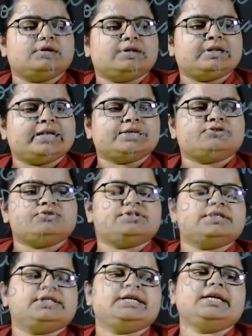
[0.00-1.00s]

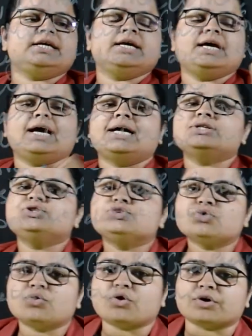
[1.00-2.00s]
electricity, and so
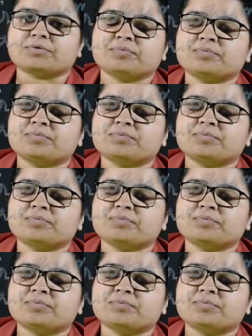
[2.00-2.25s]
on.